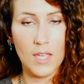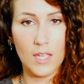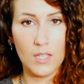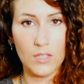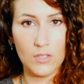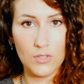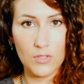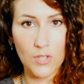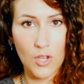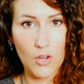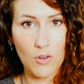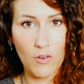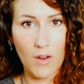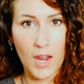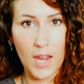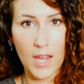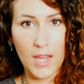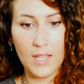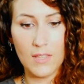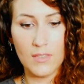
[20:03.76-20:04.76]
It is so
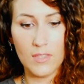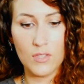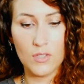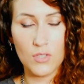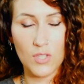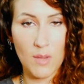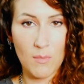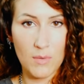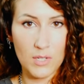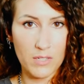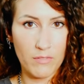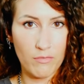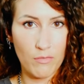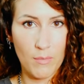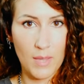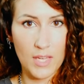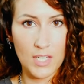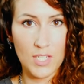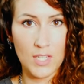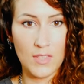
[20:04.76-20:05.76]
great. There's so much
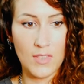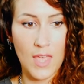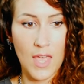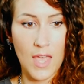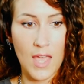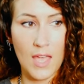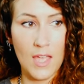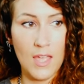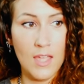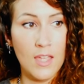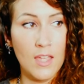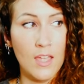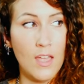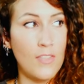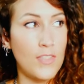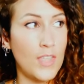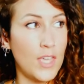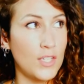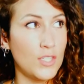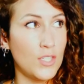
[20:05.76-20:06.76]
information there.
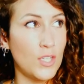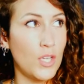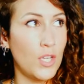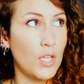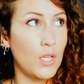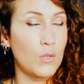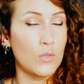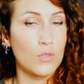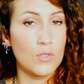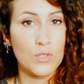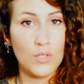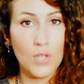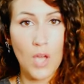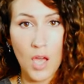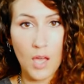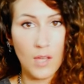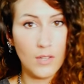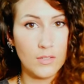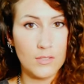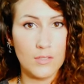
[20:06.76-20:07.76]
They do
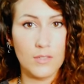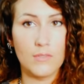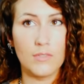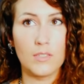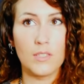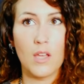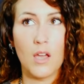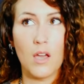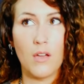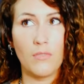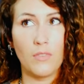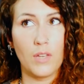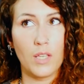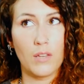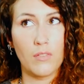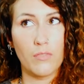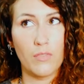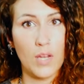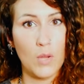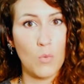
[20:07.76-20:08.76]
tons of stuff
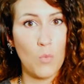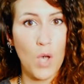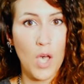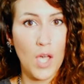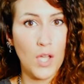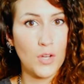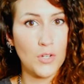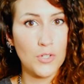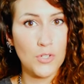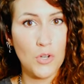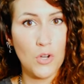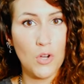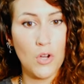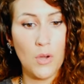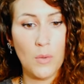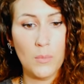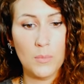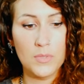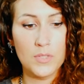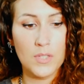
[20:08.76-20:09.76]
like free
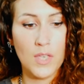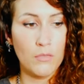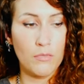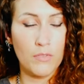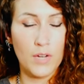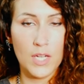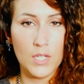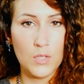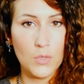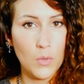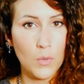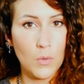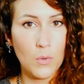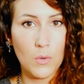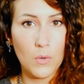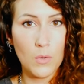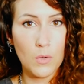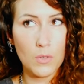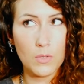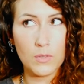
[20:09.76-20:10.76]
workshops, free
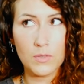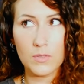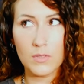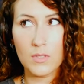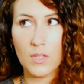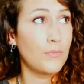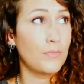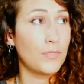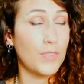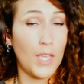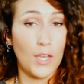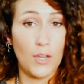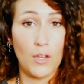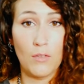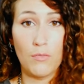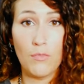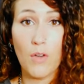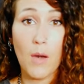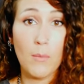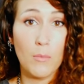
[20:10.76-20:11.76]
talks. They
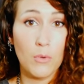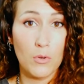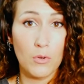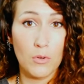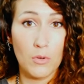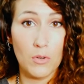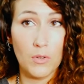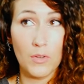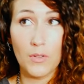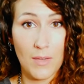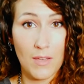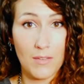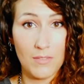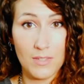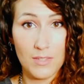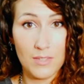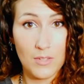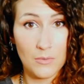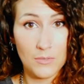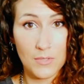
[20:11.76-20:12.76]
know far more about
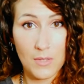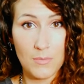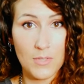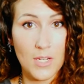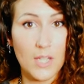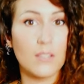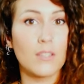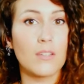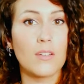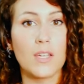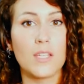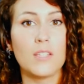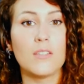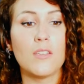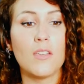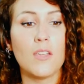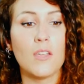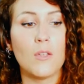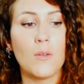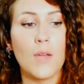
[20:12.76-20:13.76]
this whole subject than I
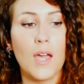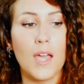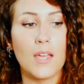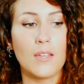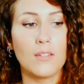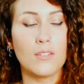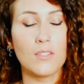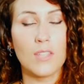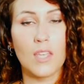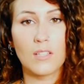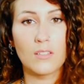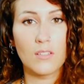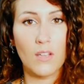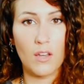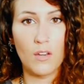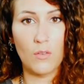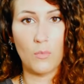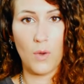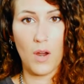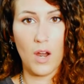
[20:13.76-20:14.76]
do, and that's
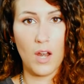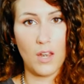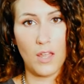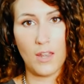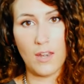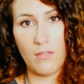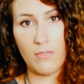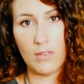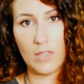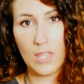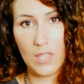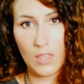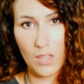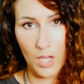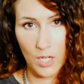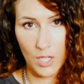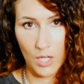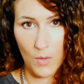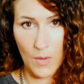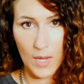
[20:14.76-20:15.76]
kind of where I learned everything
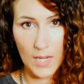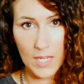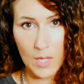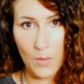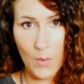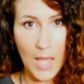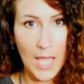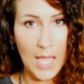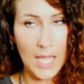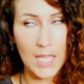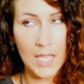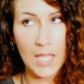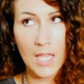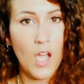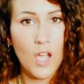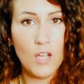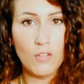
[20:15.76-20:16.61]
that I know anyway.